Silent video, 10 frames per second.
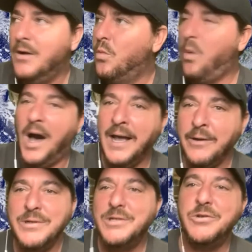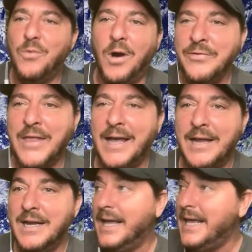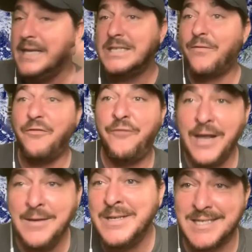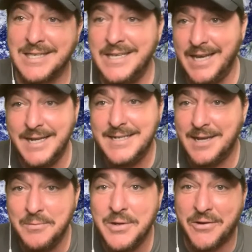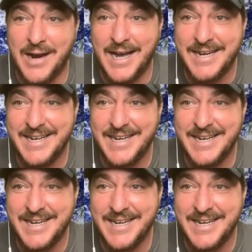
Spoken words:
Why would you want that? He's famously a Democrat.